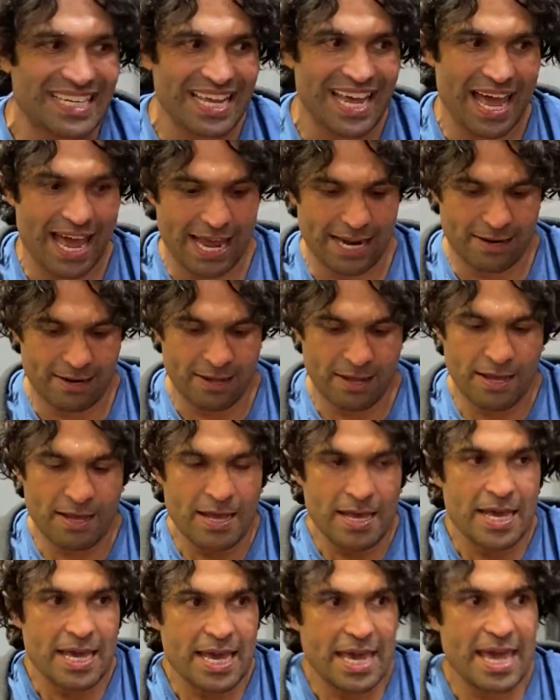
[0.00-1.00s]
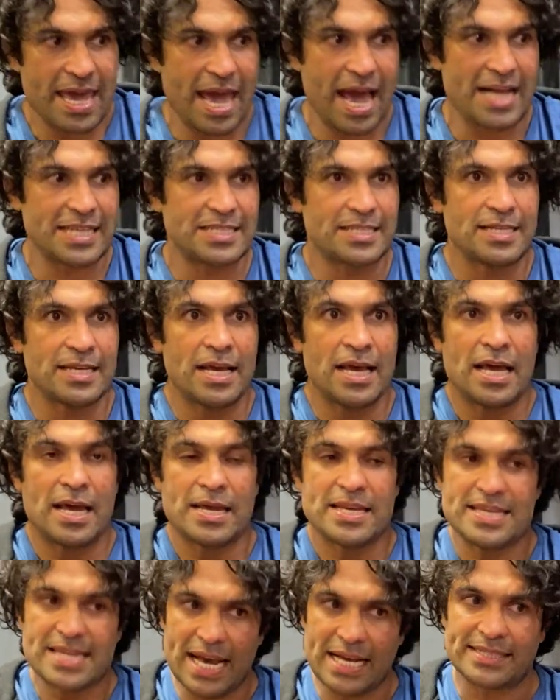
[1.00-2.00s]
hand, it has,
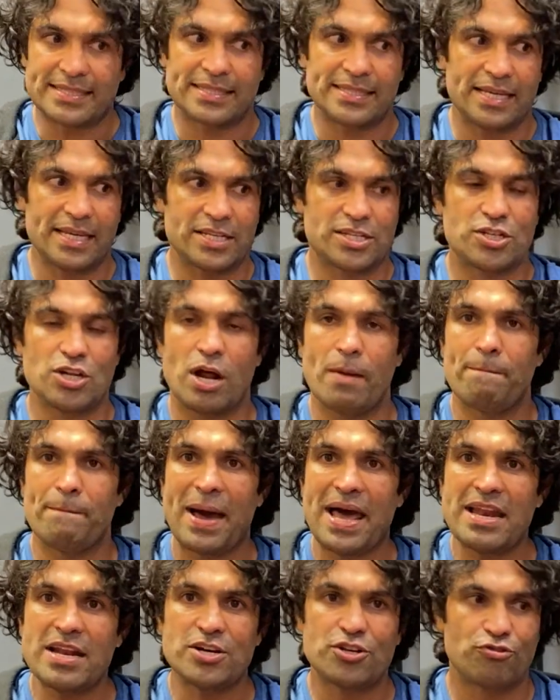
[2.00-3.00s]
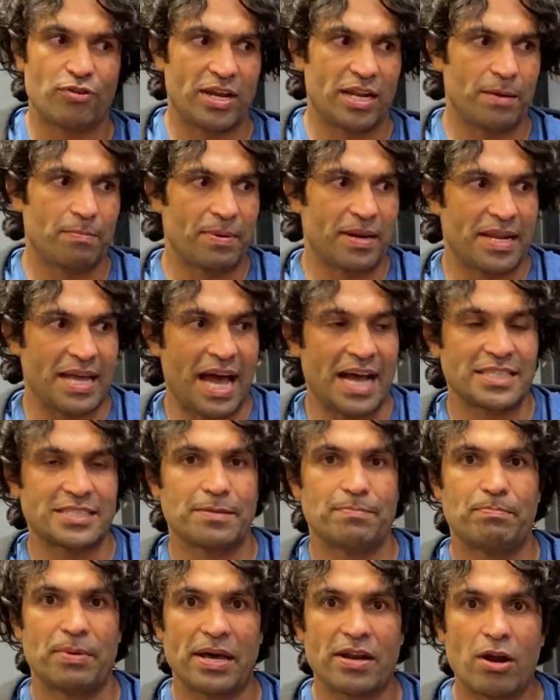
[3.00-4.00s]
yes, it's not penetrated, but it has a
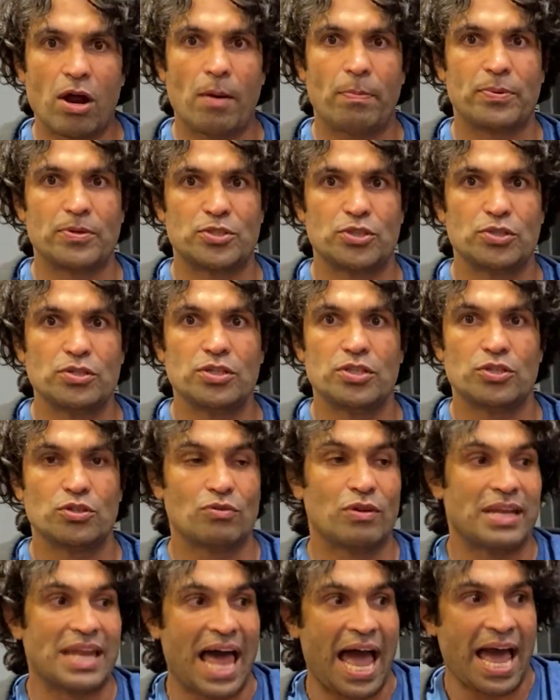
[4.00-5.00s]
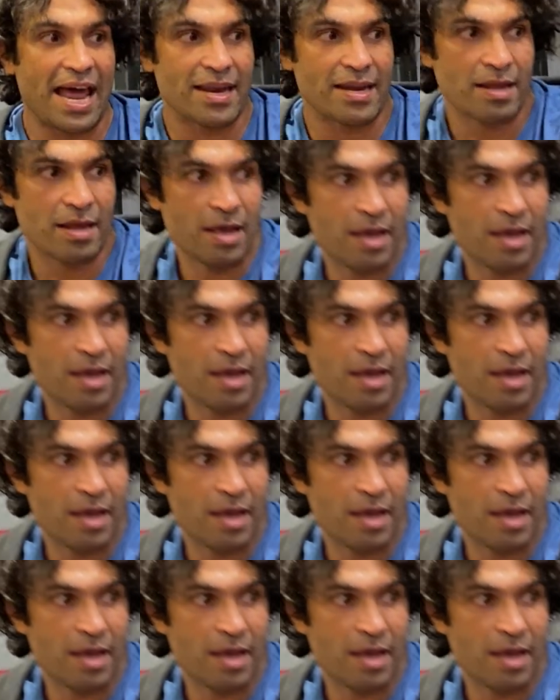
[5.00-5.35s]
better opportunity to land